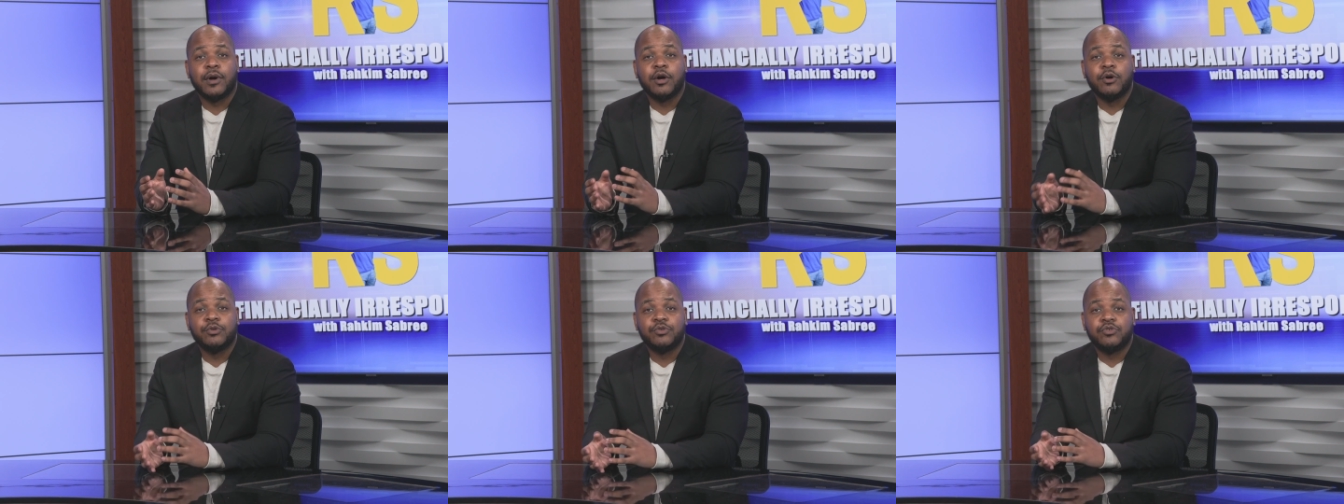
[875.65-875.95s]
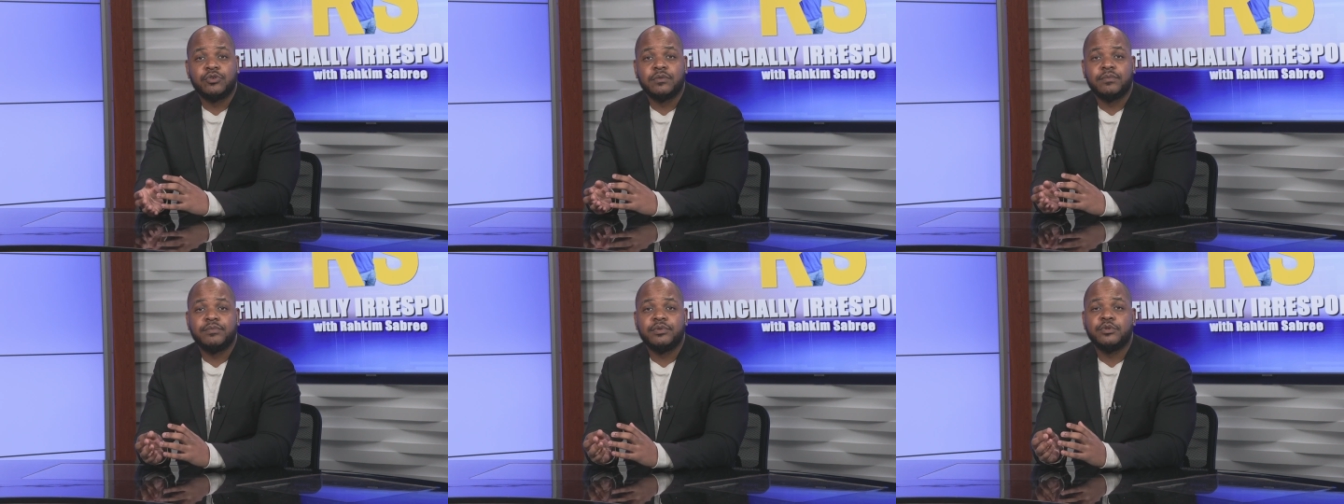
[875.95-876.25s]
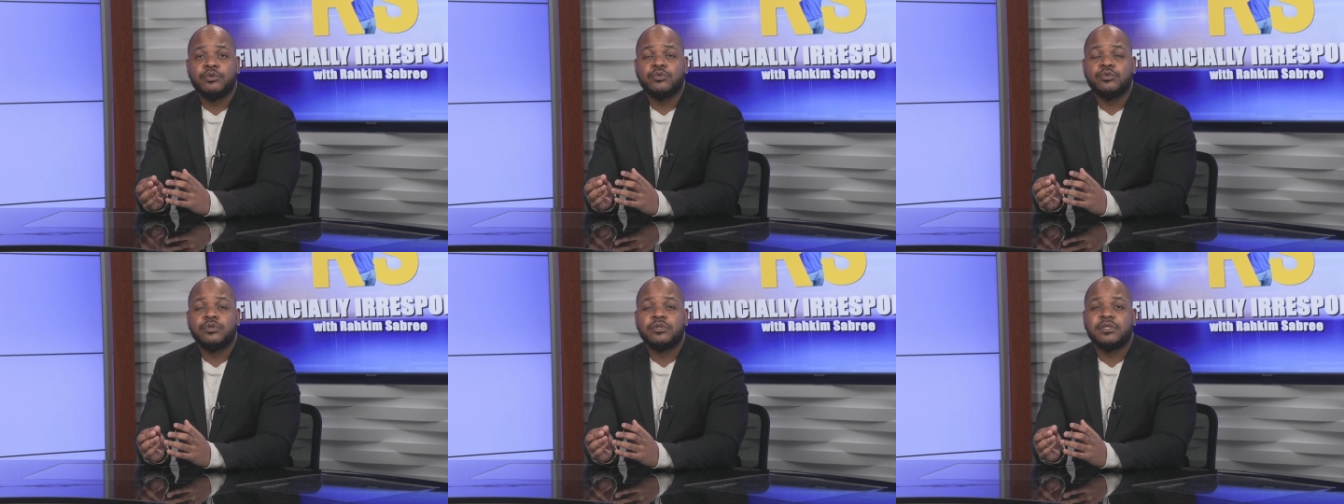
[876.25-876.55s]
elder
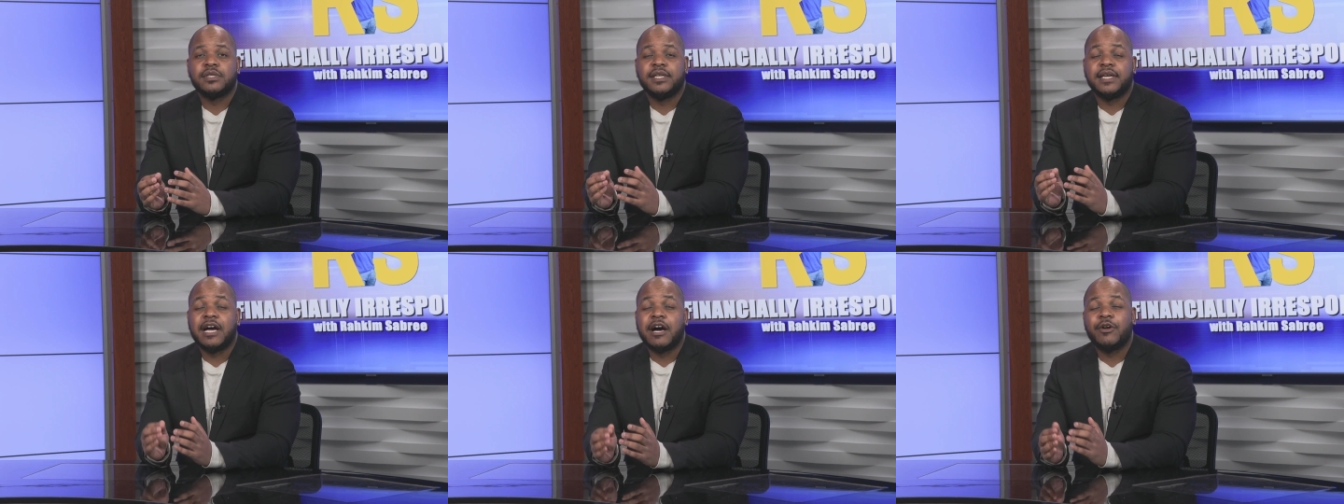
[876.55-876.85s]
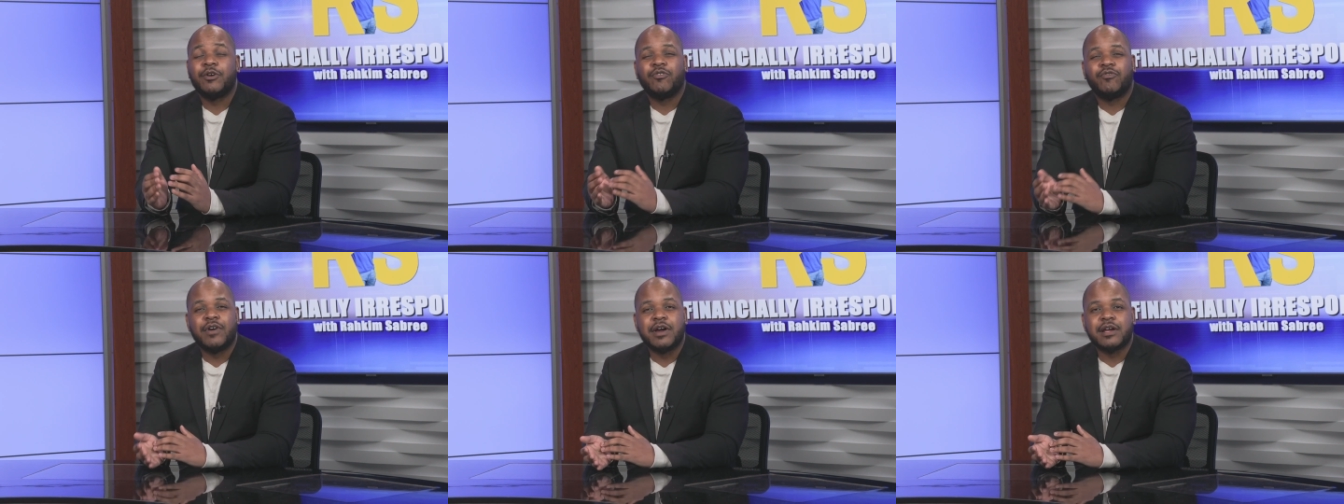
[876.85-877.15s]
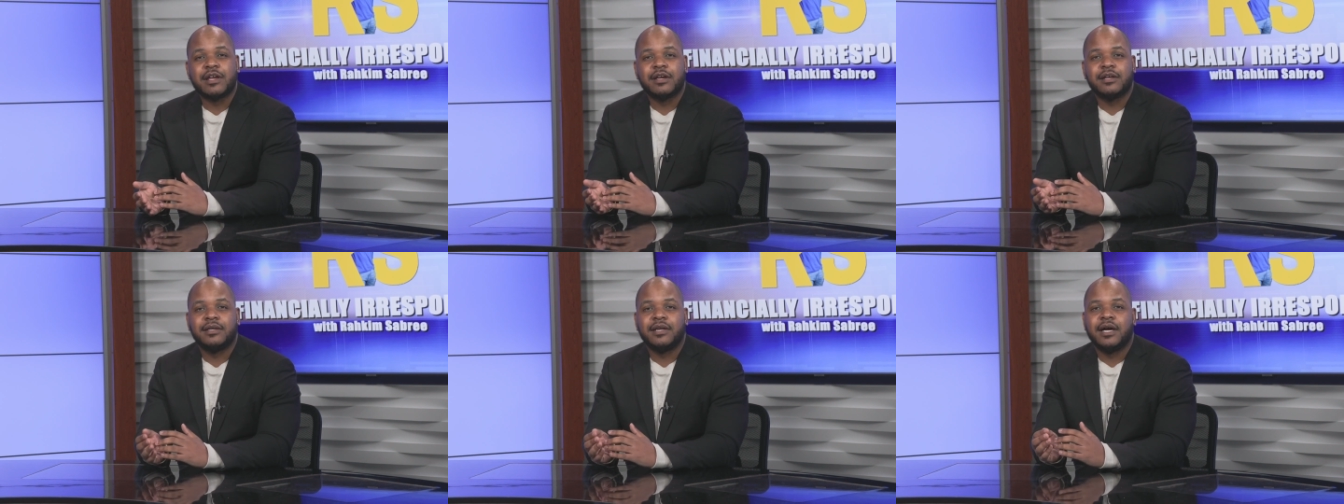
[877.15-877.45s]
abuse and how to
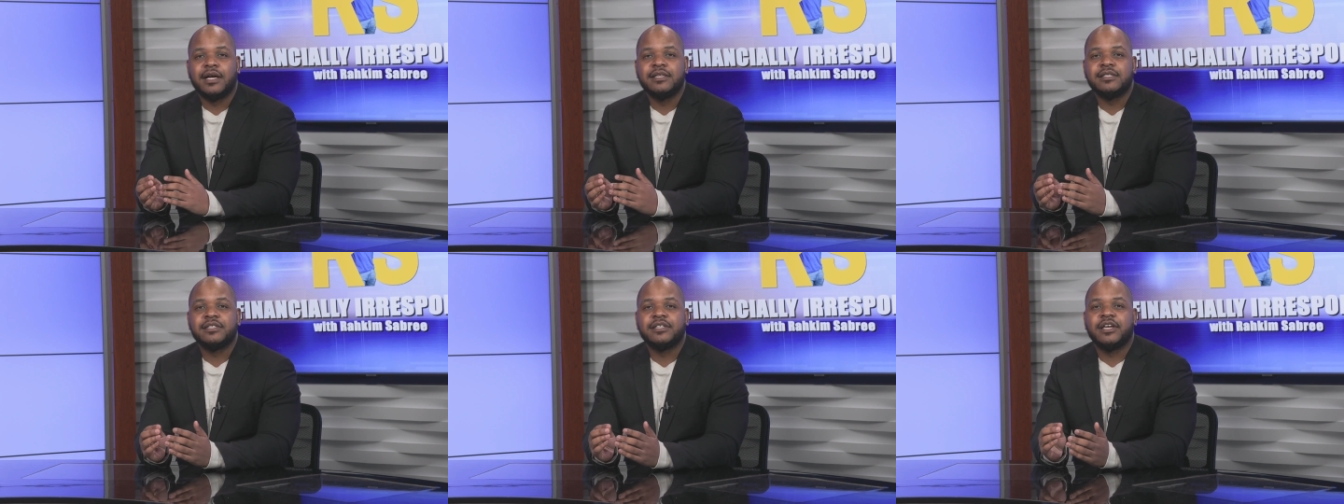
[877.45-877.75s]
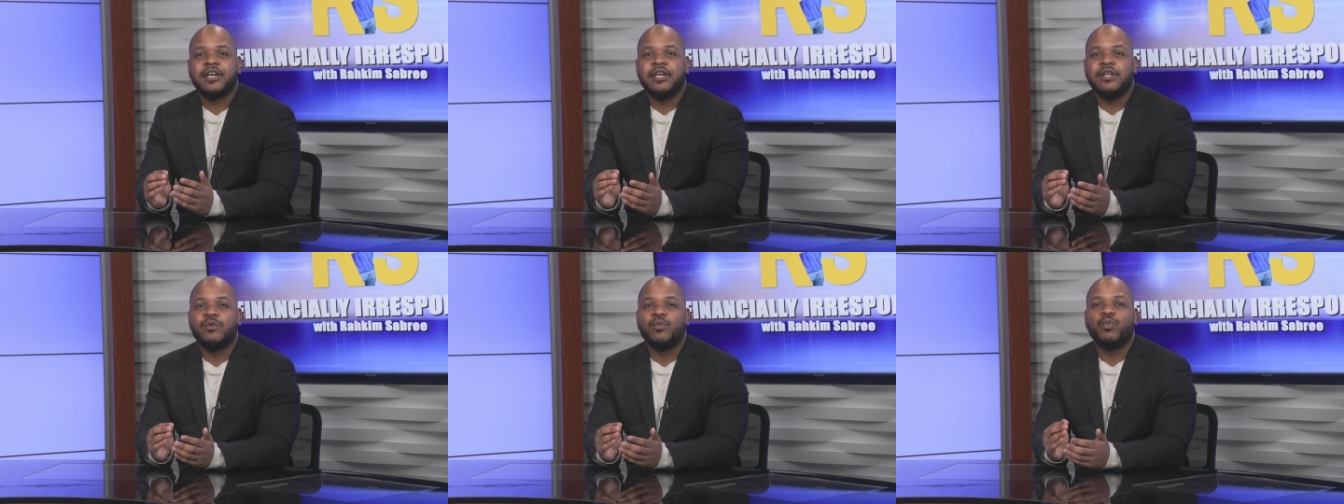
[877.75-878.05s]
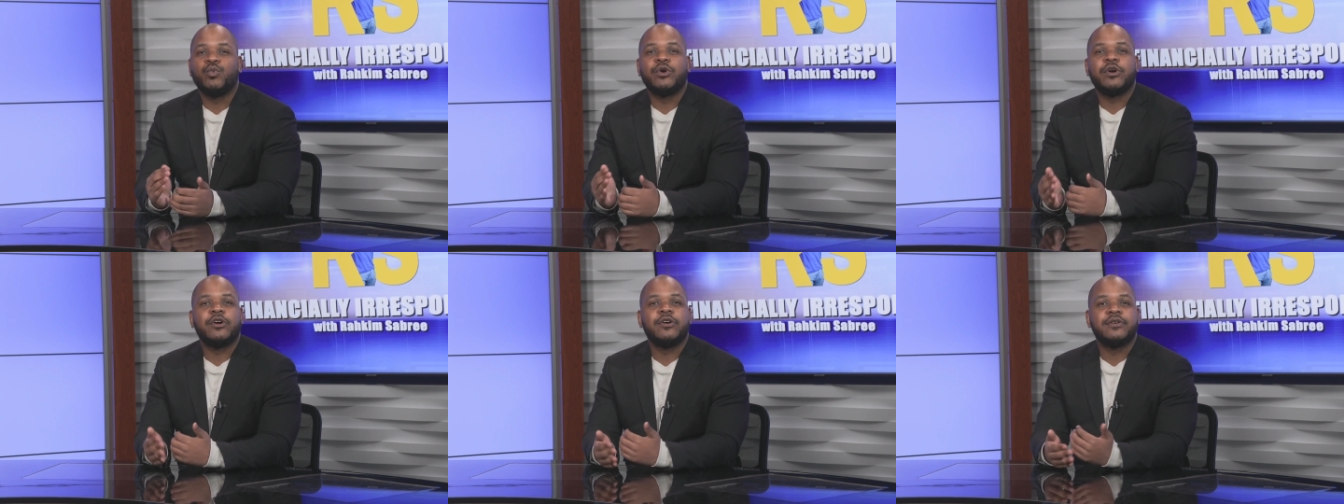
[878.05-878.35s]
recognize it and
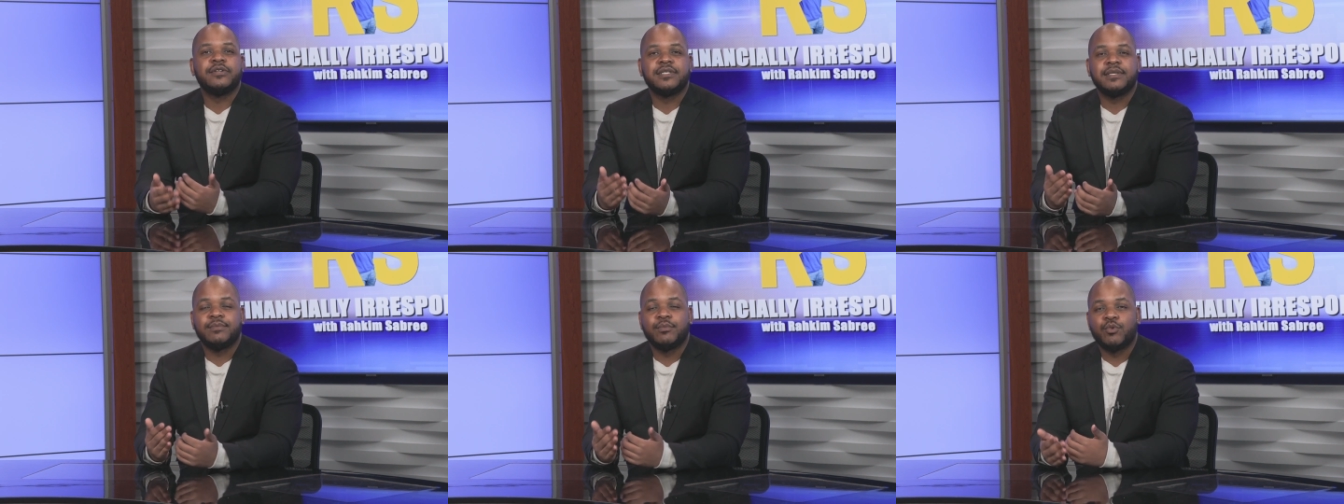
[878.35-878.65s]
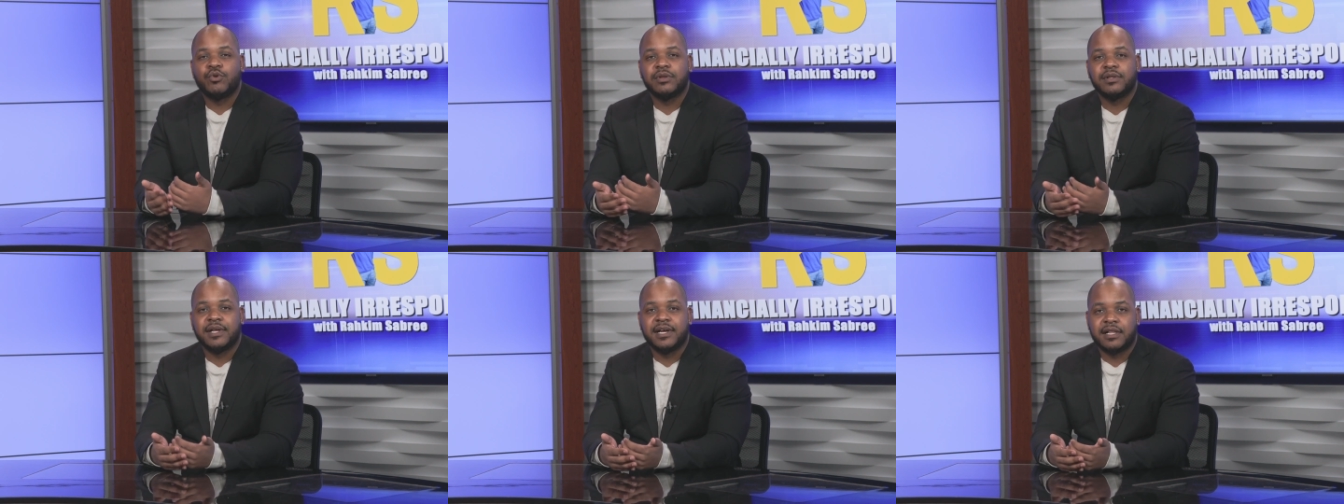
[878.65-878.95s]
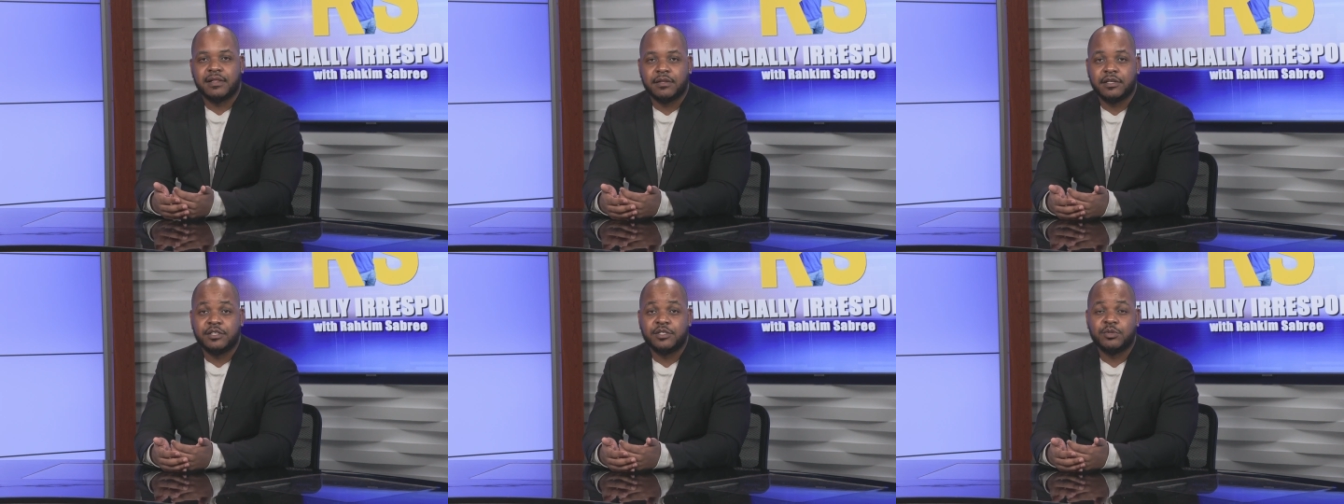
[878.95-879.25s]
where is it more
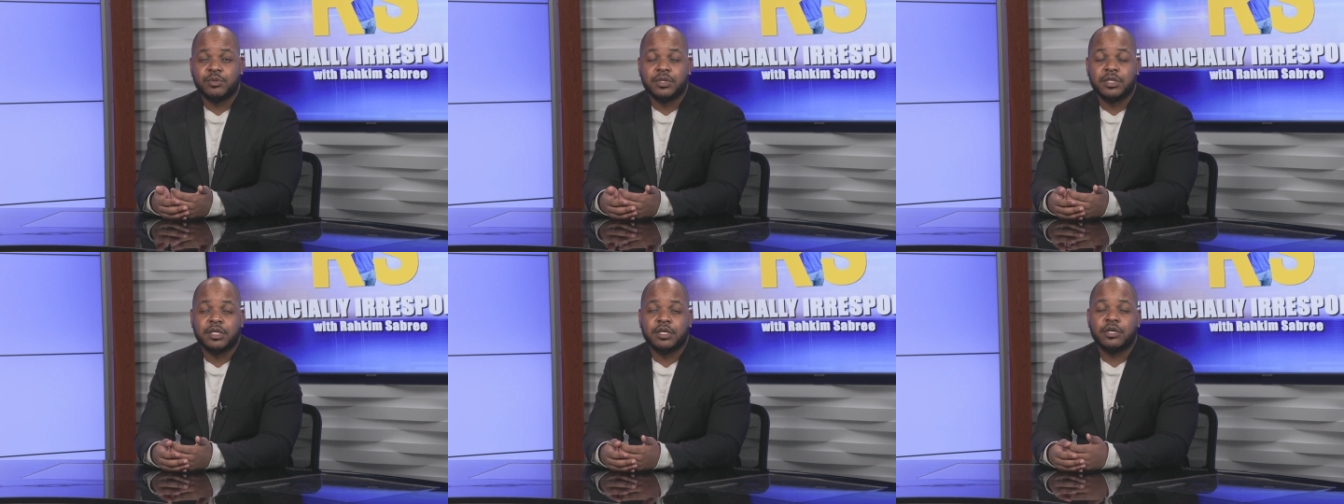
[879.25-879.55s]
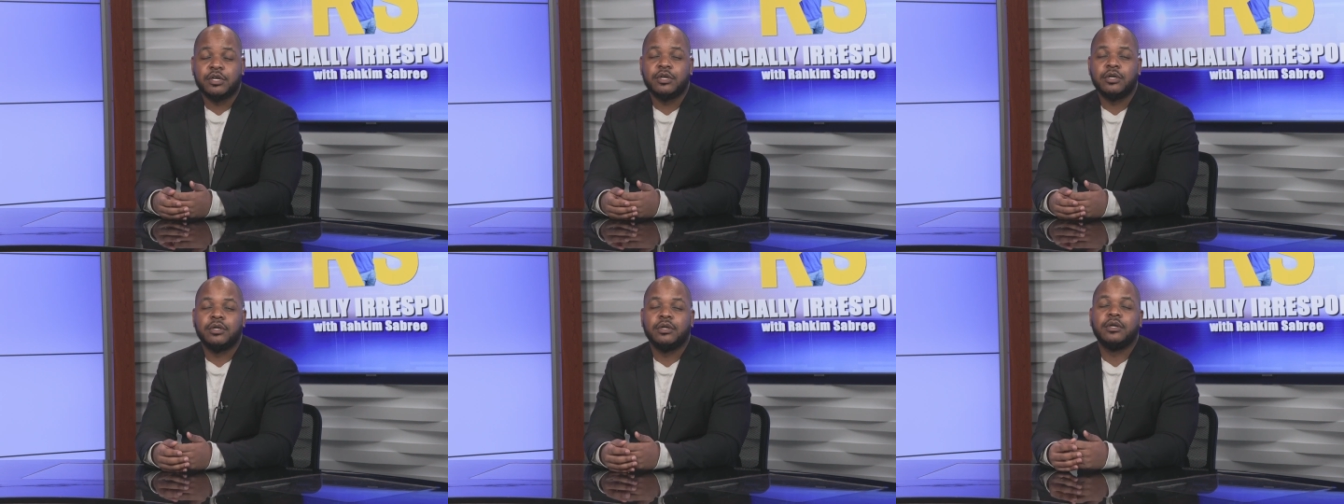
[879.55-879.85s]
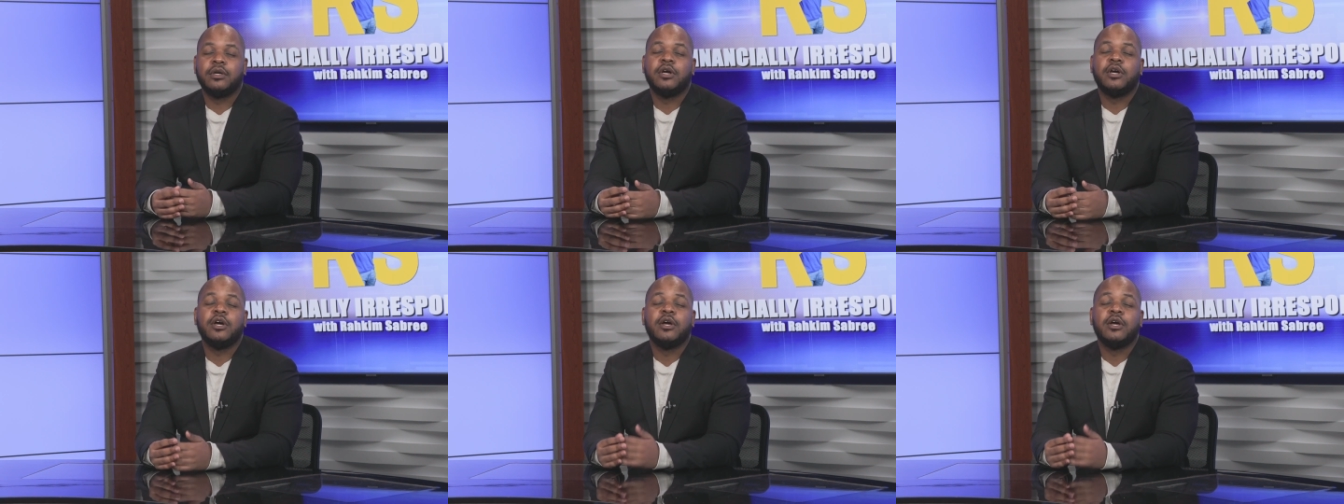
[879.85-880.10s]
likely to occur,